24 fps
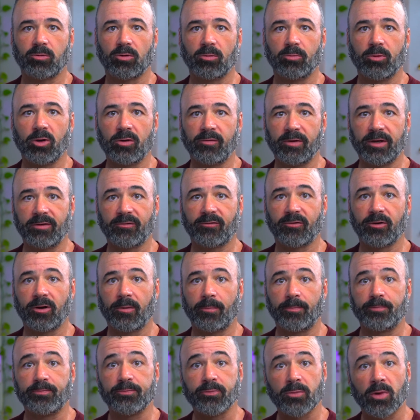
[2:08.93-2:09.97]
We're moving
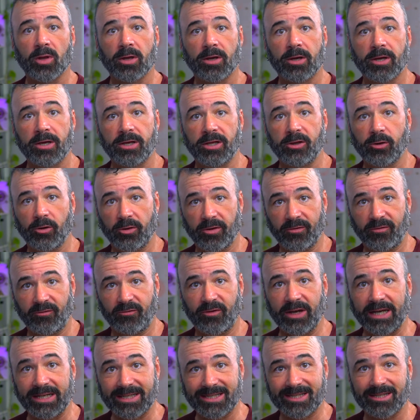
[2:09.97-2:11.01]
from, the
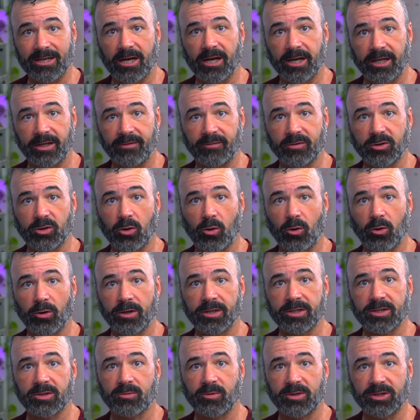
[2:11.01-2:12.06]
fixed sign of Taurus,